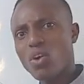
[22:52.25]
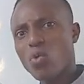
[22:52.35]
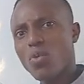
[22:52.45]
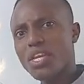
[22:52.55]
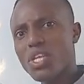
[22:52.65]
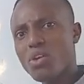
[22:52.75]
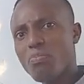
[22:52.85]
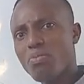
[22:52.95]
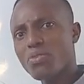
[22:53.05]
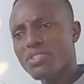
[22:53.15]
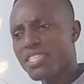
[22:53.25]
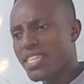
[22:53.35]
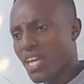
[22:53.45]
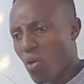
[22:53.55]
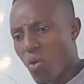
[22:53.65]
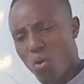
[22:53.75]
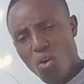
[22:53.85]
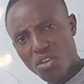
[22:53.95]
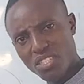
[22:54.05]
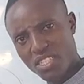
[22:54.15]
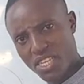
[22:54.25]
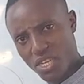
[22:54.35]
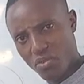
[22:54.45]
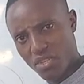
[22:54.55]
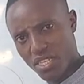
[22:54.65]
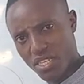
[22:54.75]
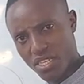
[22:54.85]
when you put the hot liquid